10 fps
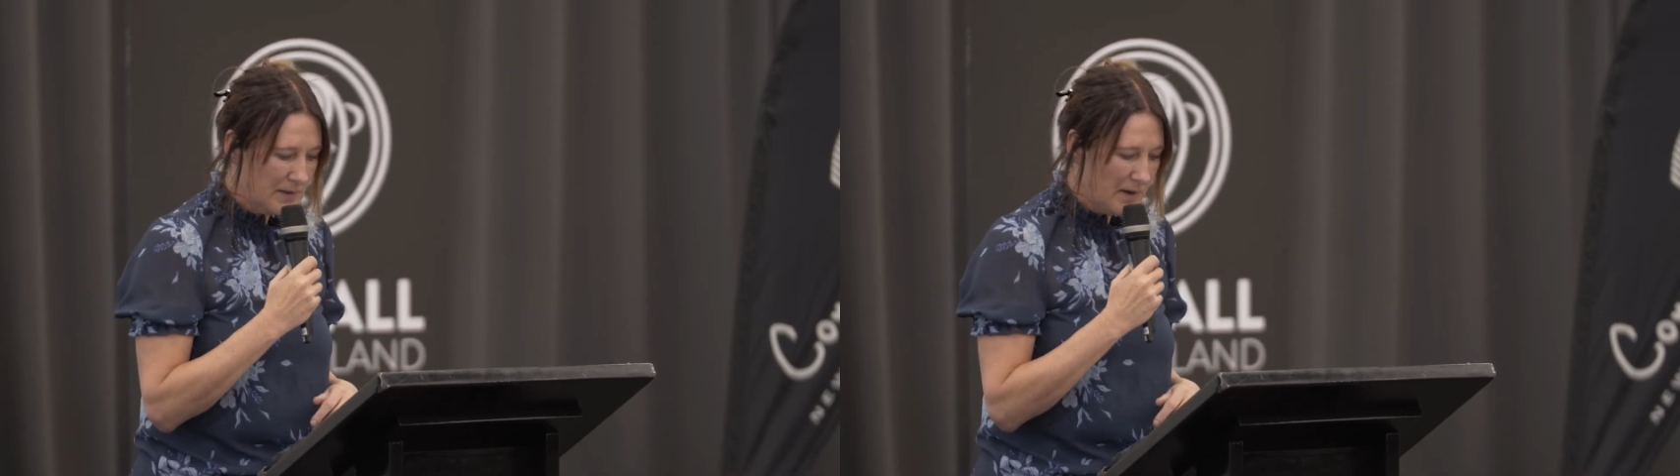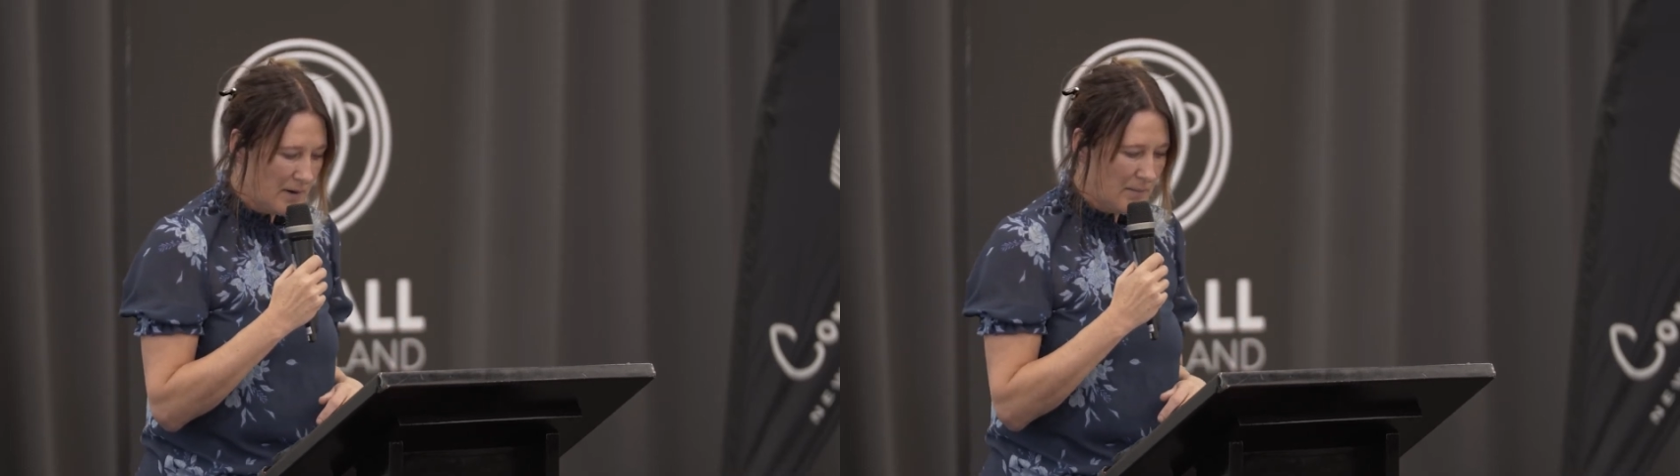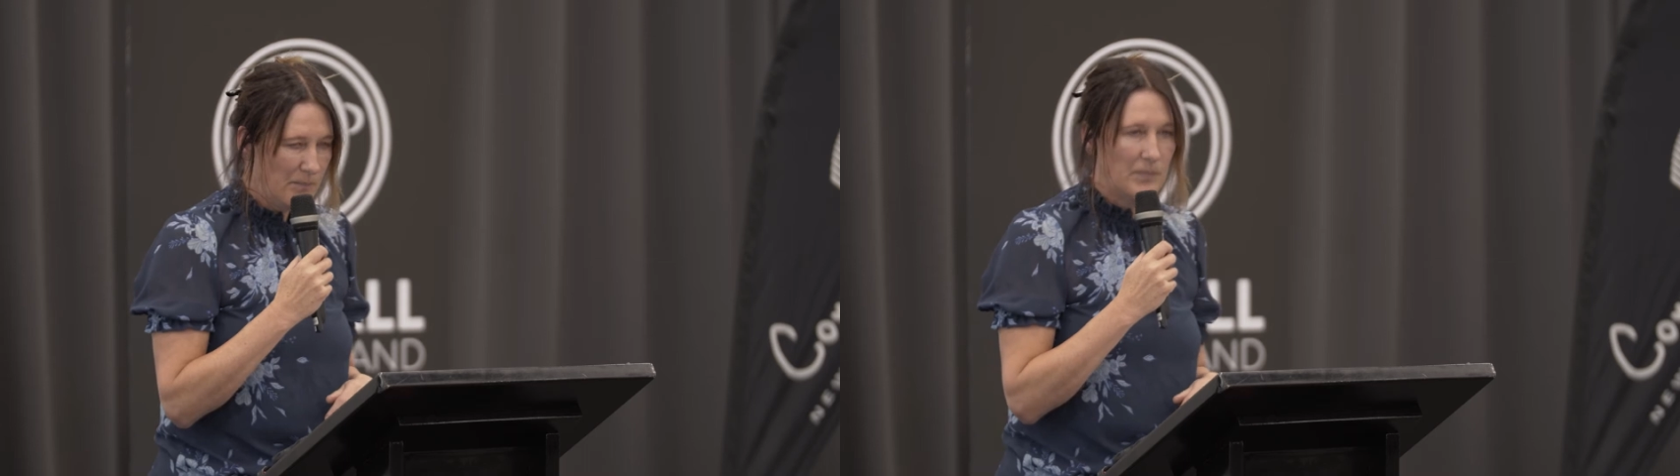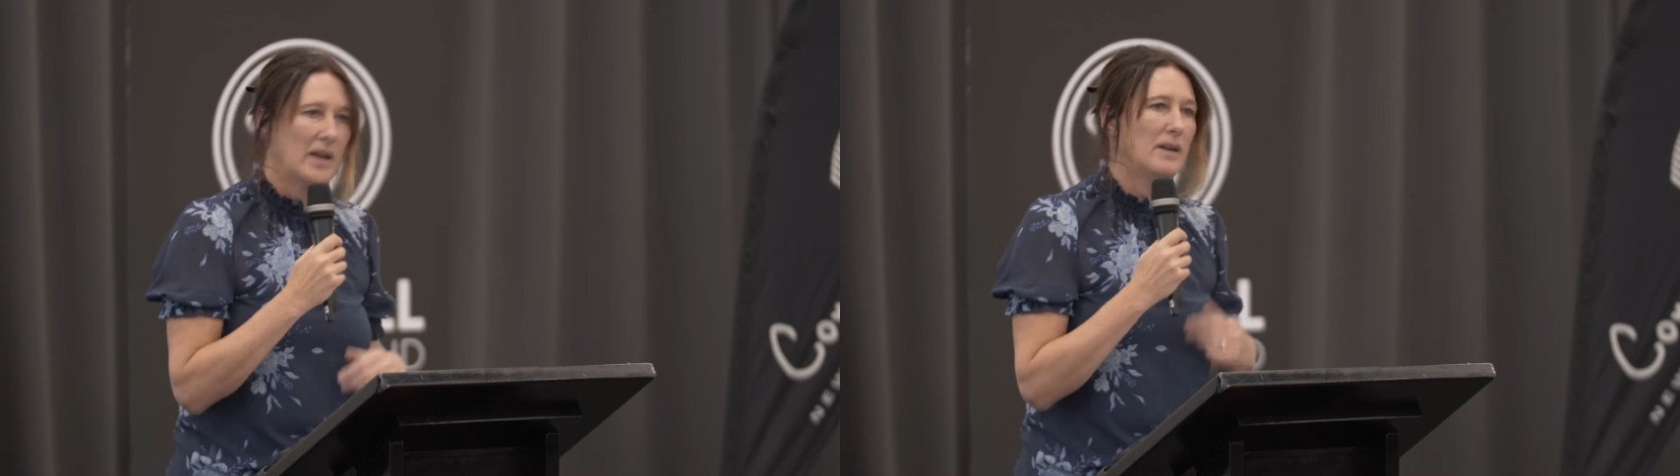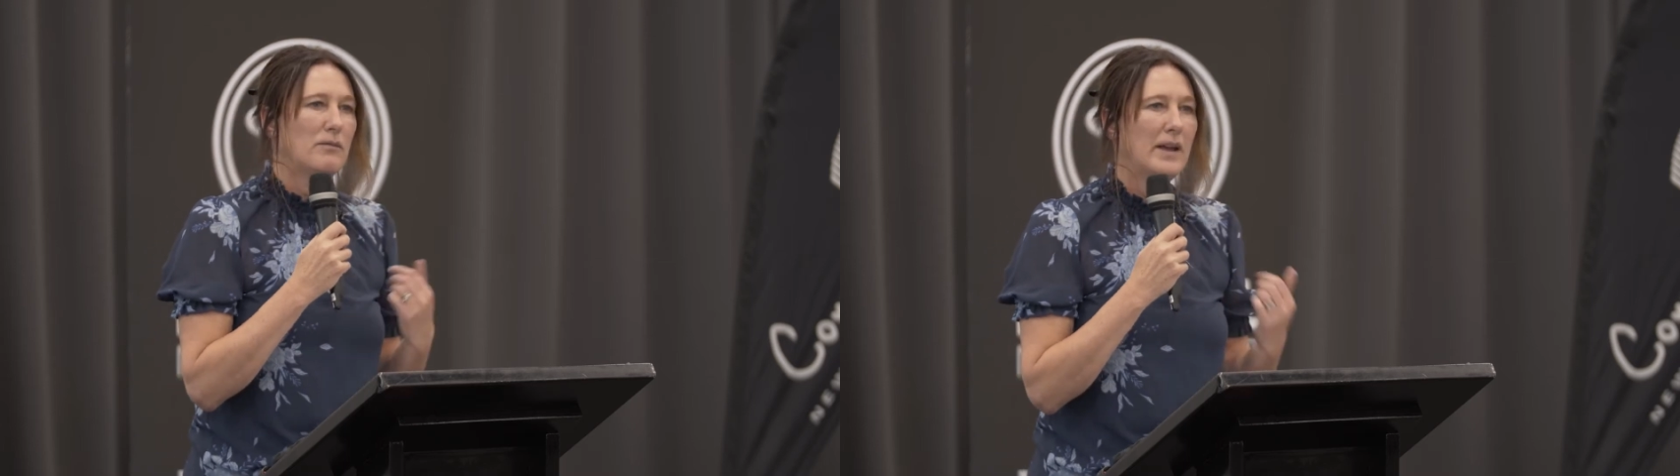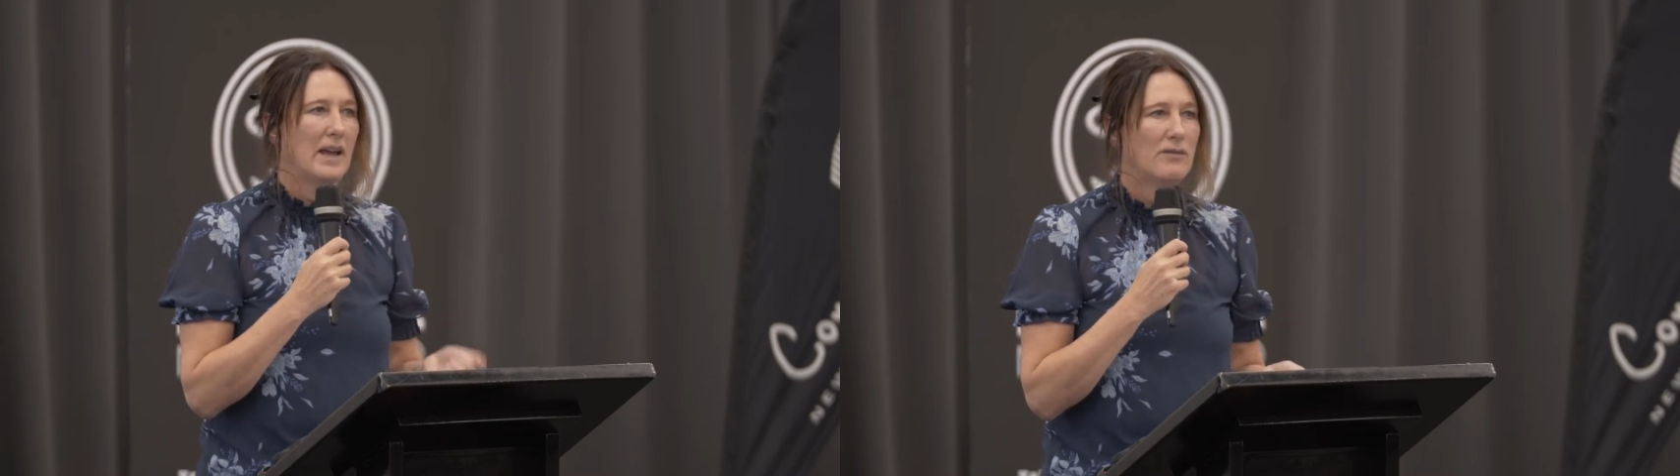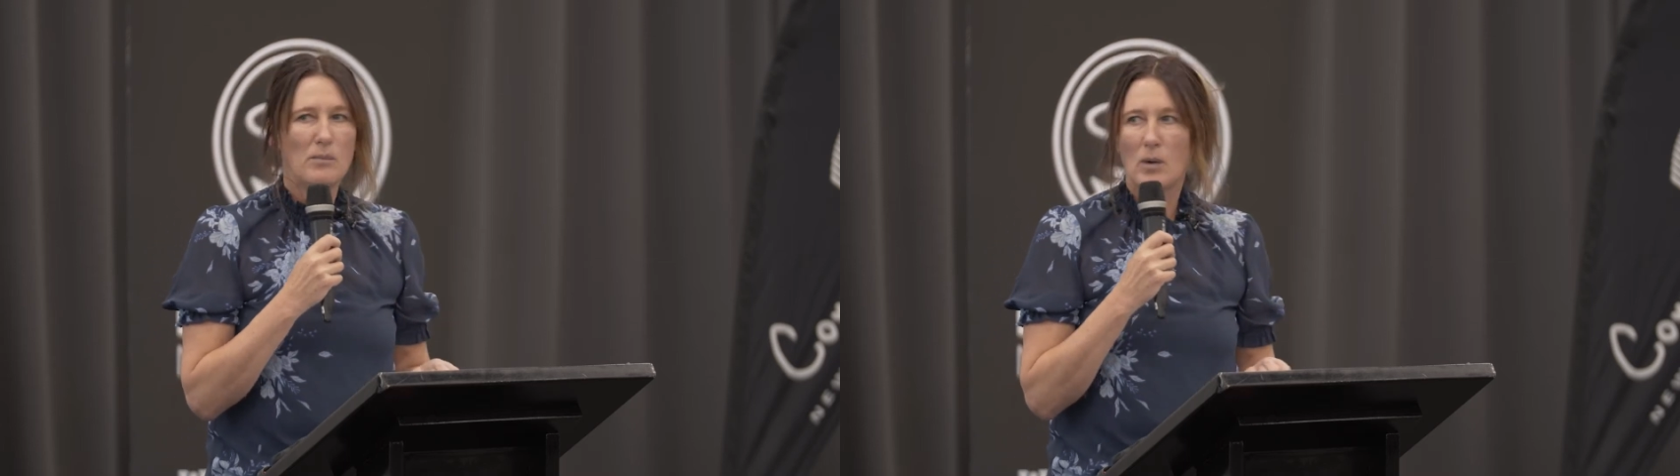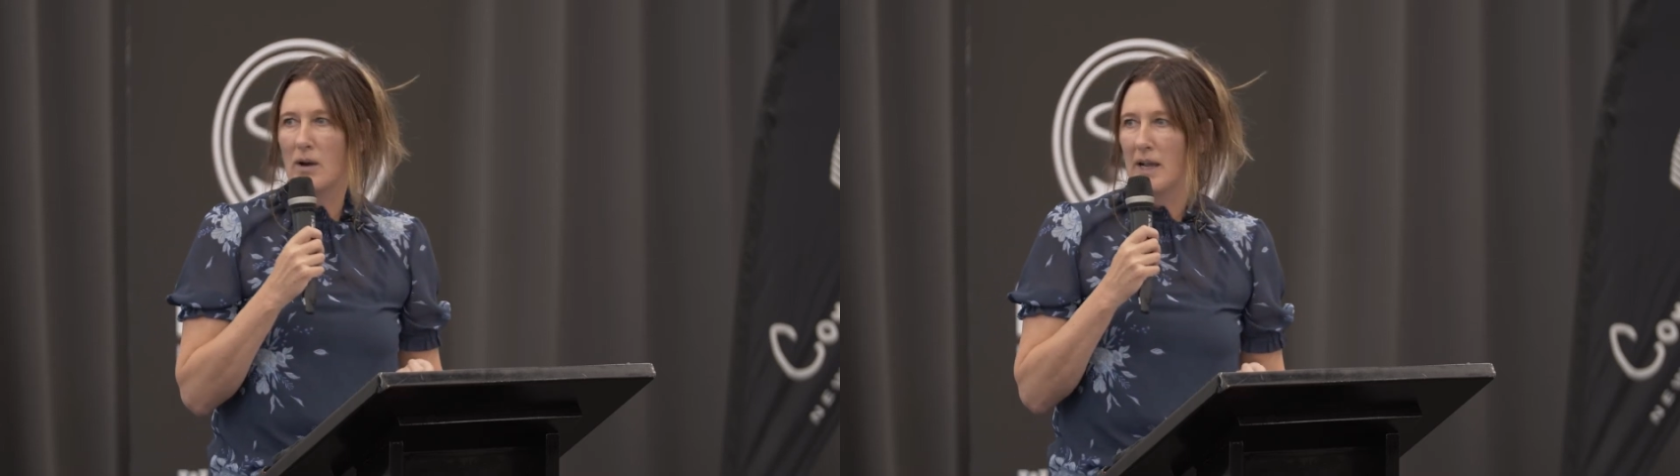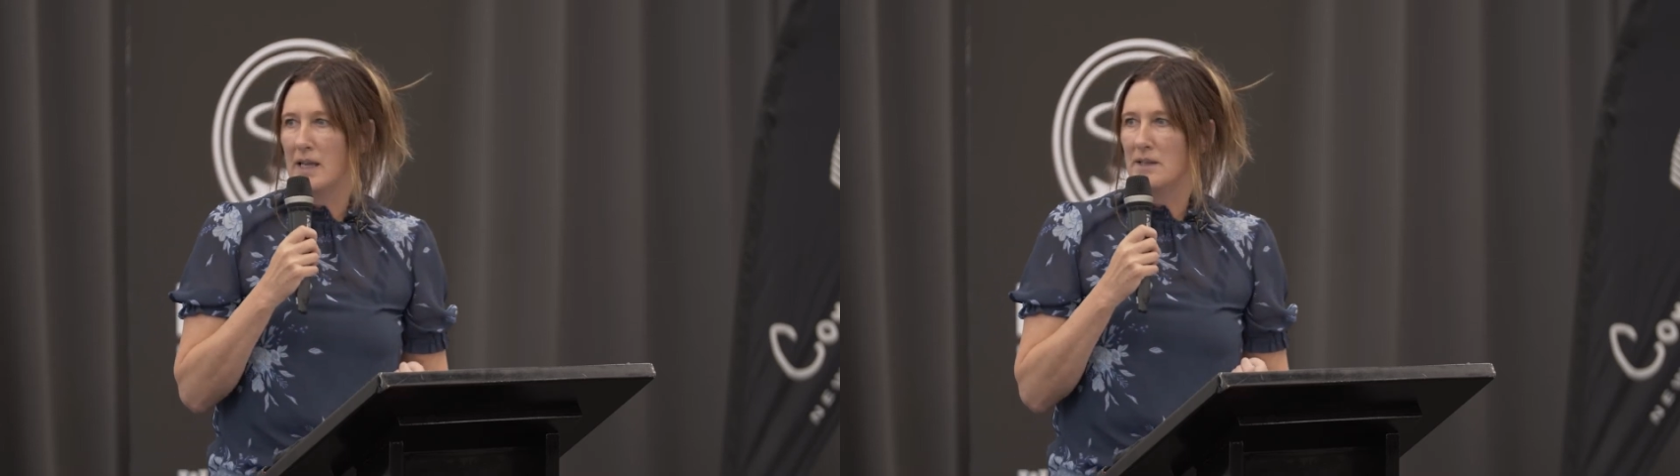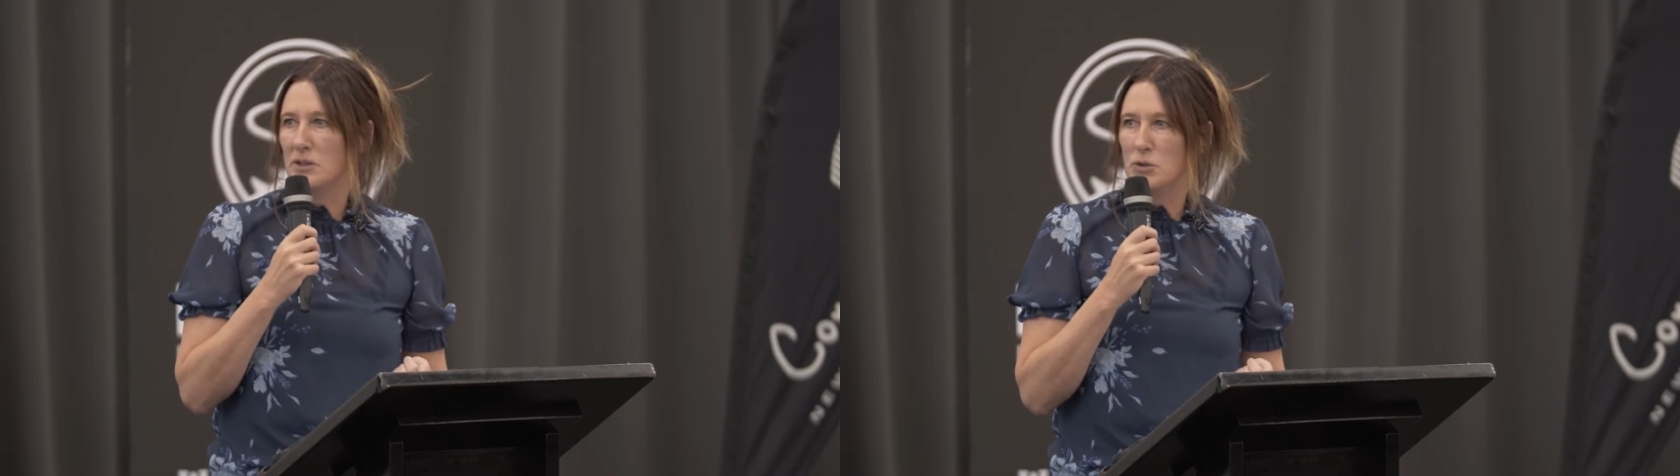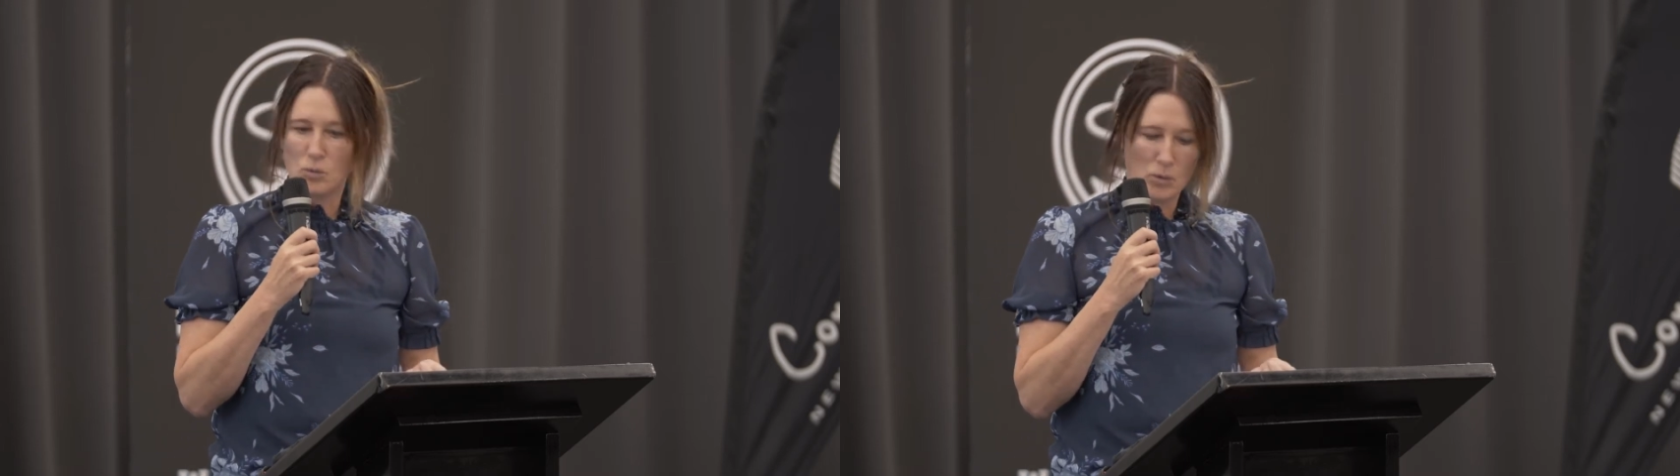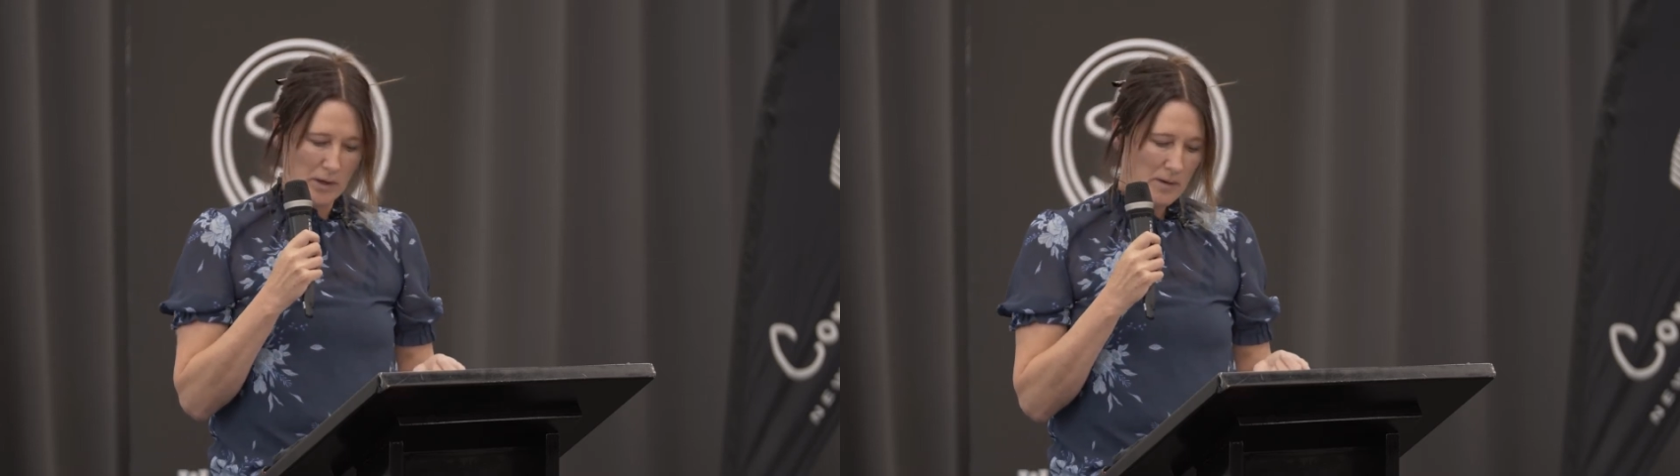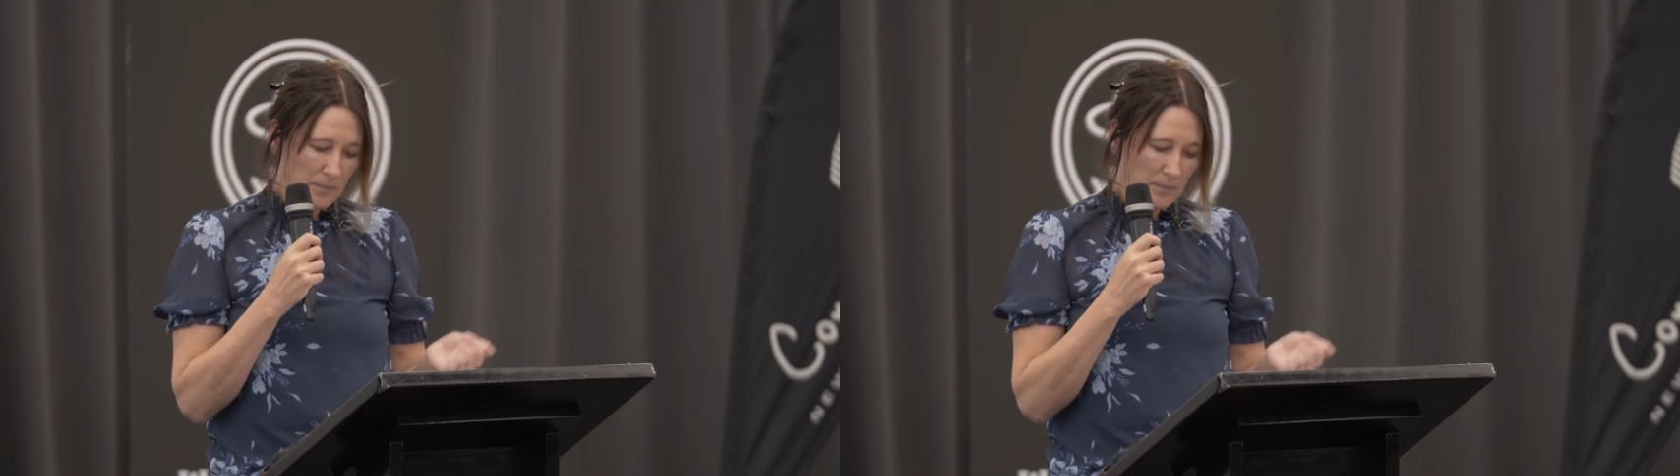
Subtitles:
And if we have a bye in the draw,